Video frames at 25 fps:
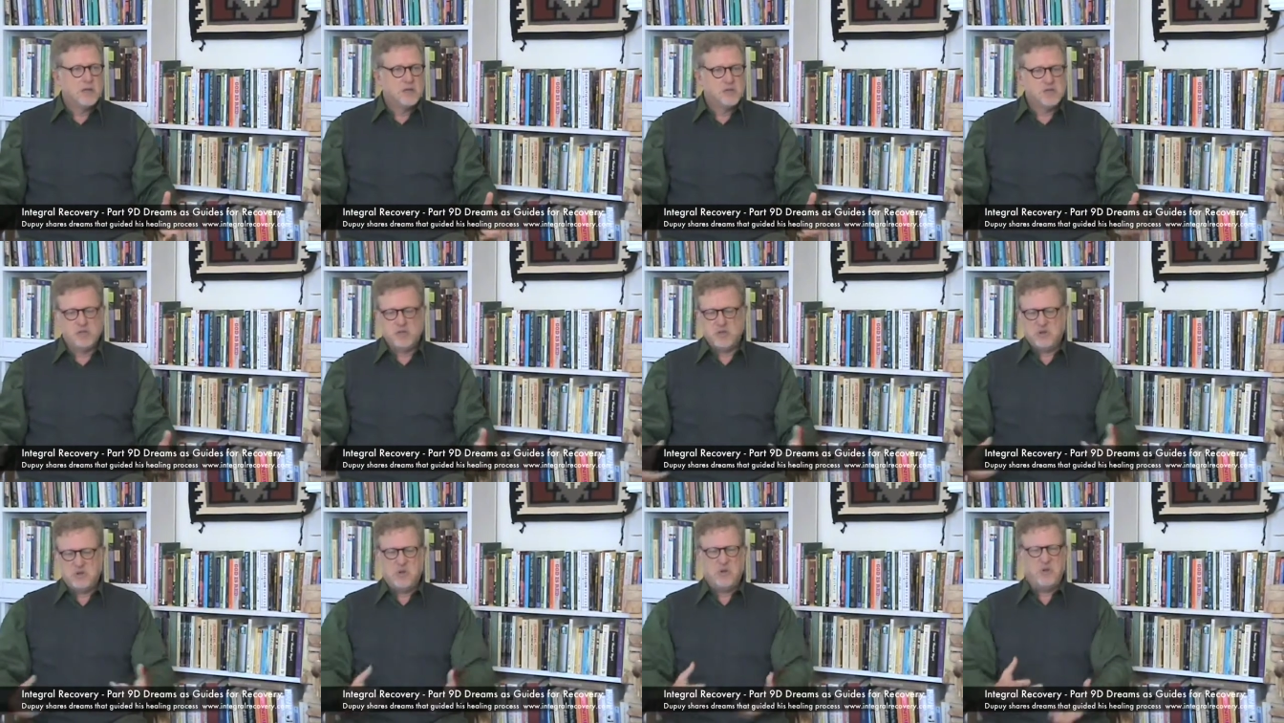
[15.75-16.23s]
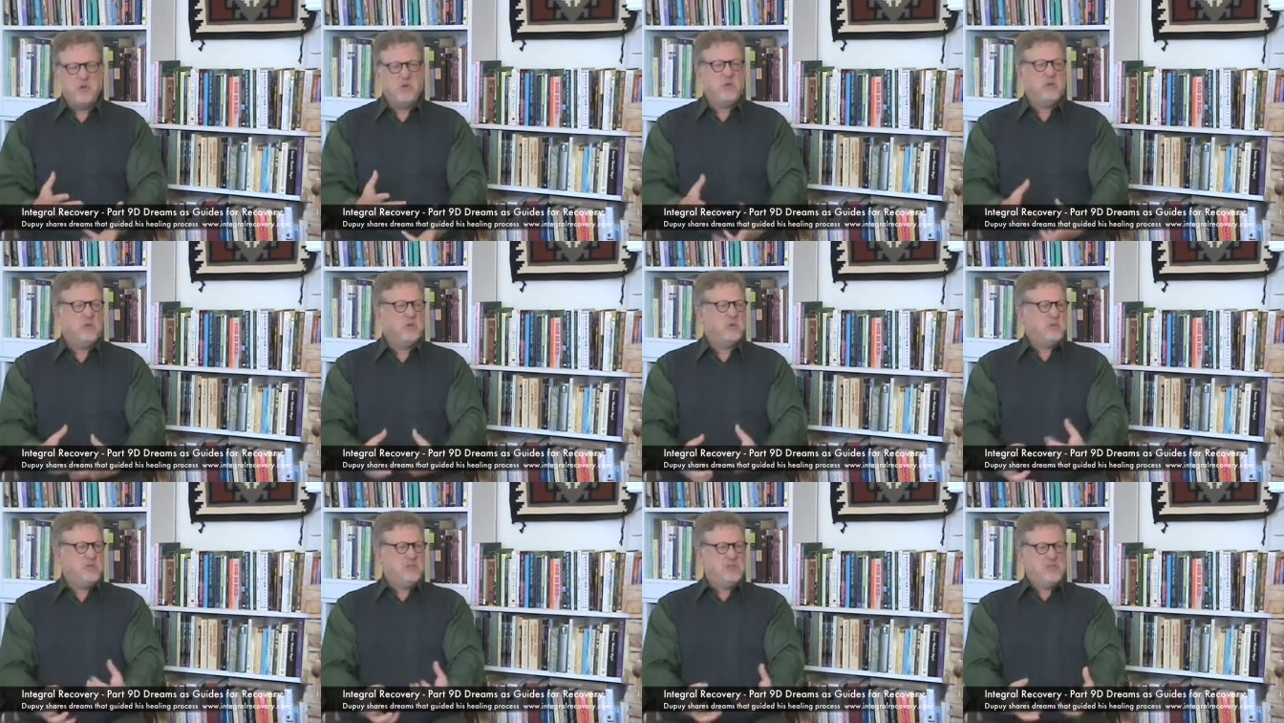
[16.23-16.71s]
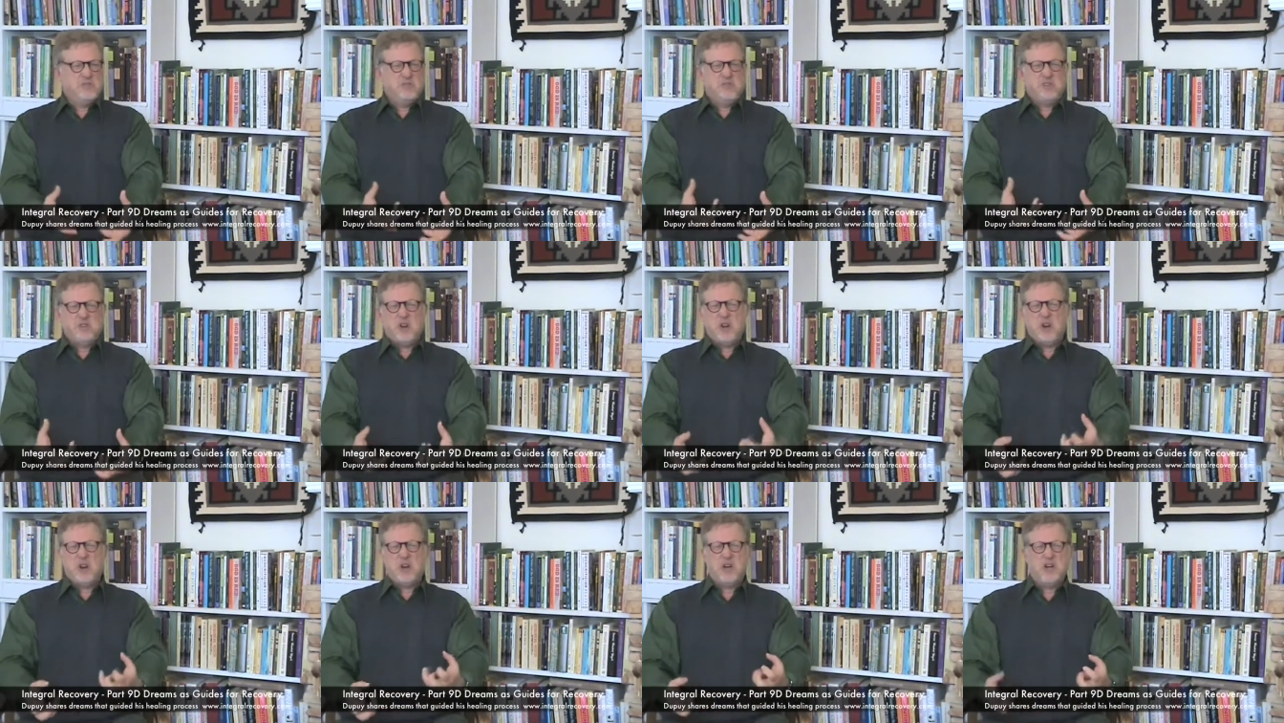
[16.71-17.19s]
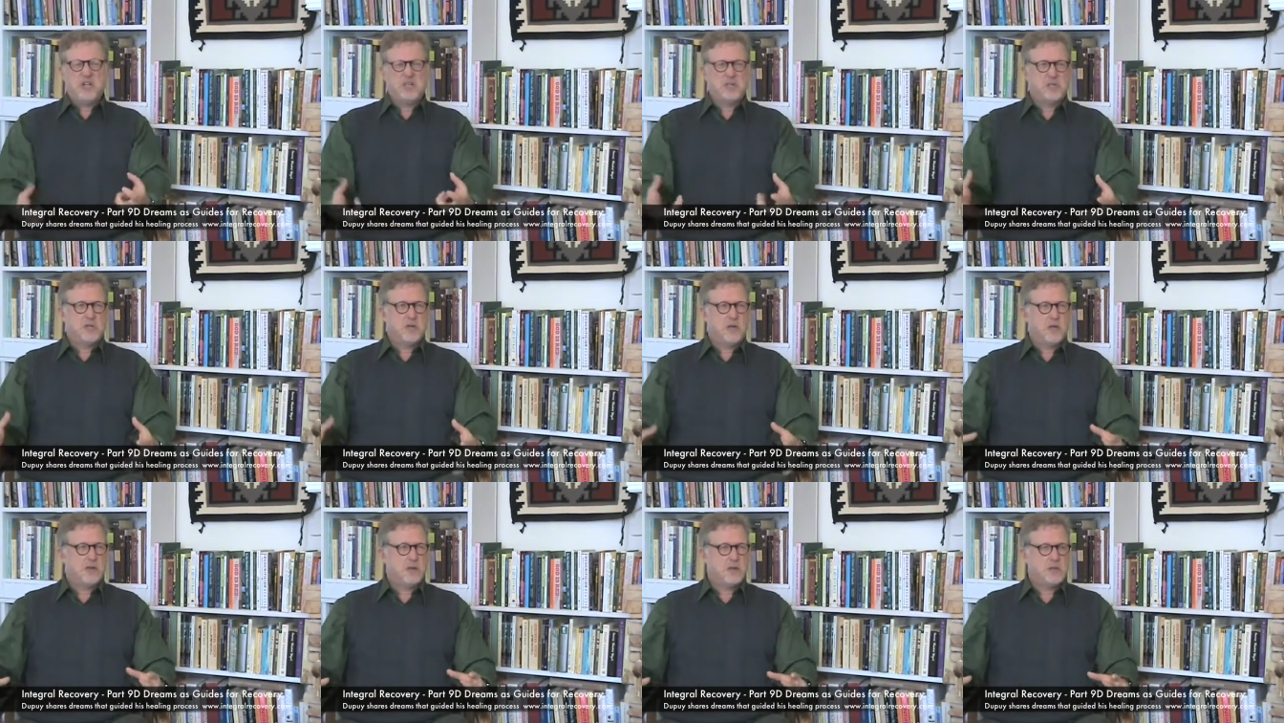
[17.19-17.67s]
just gore and
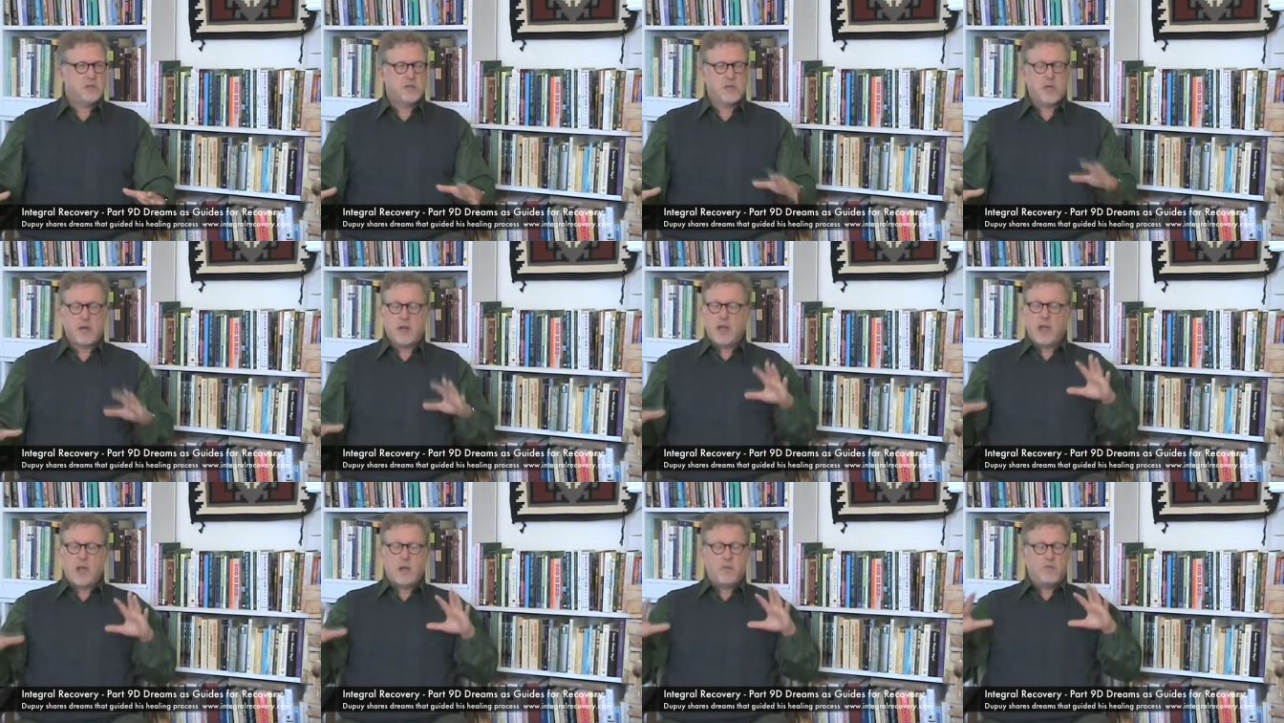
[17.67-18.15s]
darkness and all this, and I,